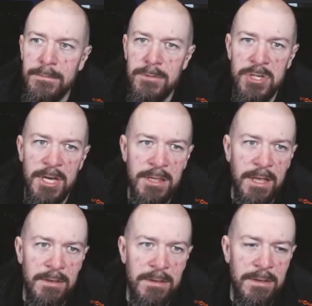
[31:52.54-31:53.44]
Check
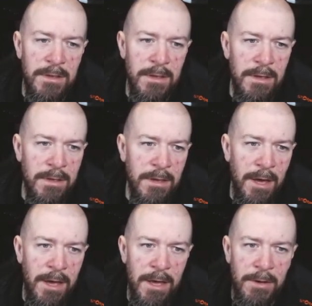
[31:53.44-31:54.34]
that
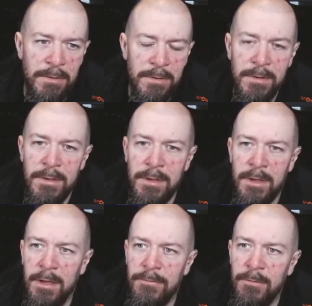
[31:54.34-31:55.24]
guy out
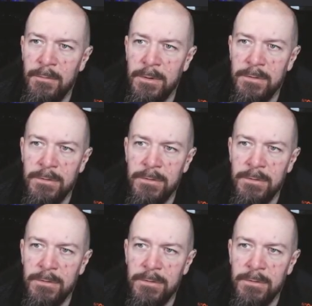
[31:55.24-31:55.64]
if you want